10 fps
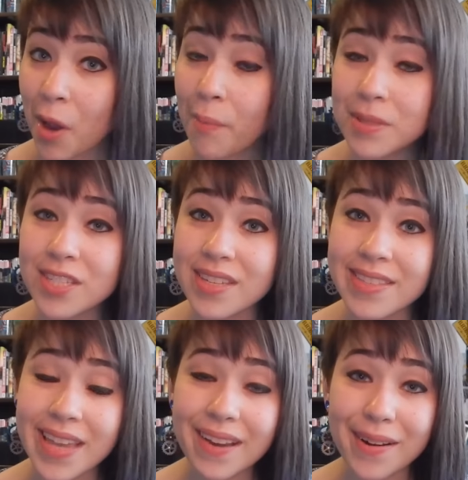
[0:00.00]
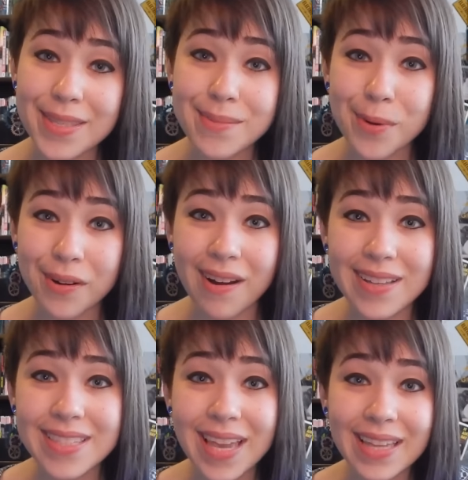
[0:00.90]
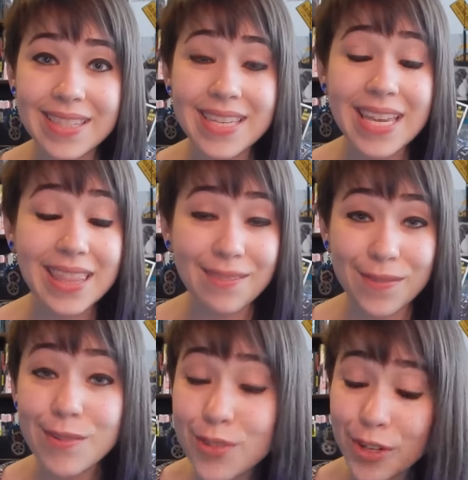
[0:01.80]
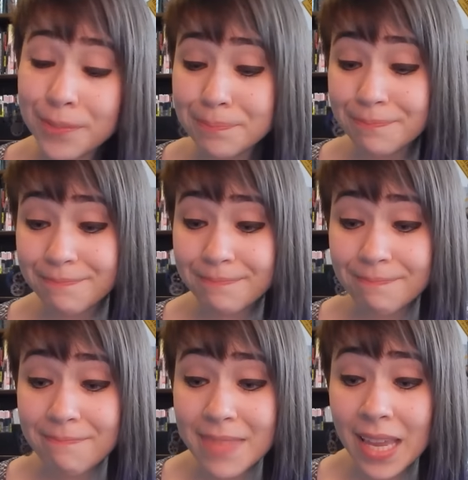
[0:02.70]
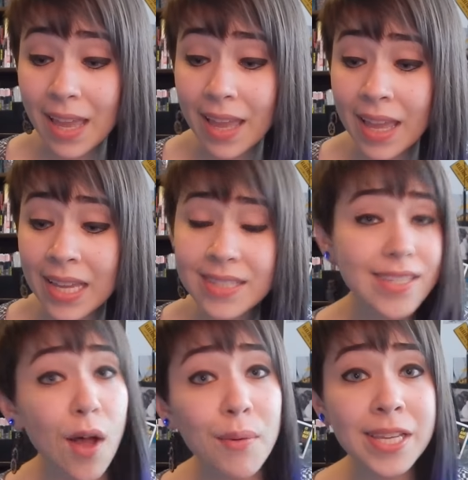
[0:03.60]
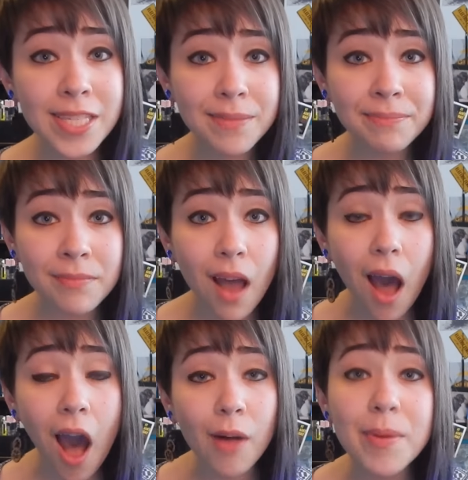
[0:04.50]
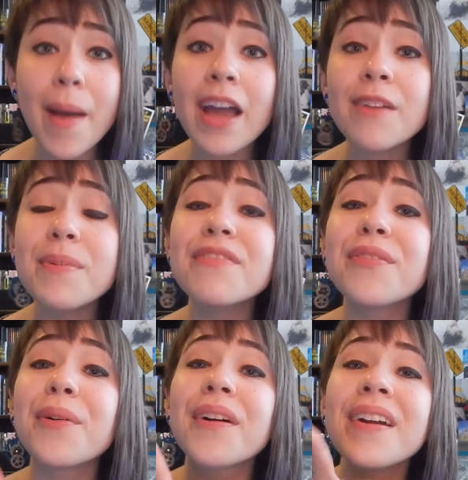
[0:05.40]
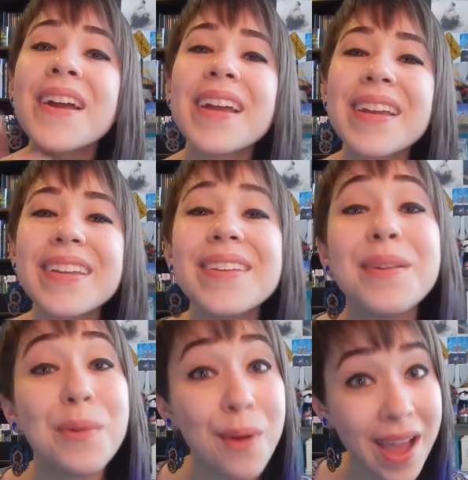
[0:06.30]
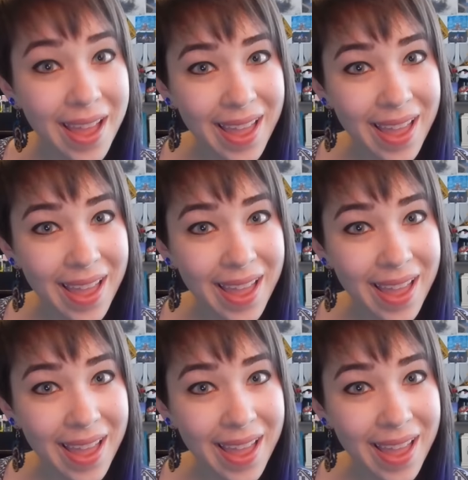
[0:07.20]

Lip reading: hoping to take on some more content in the future. And as always, I'll be back before you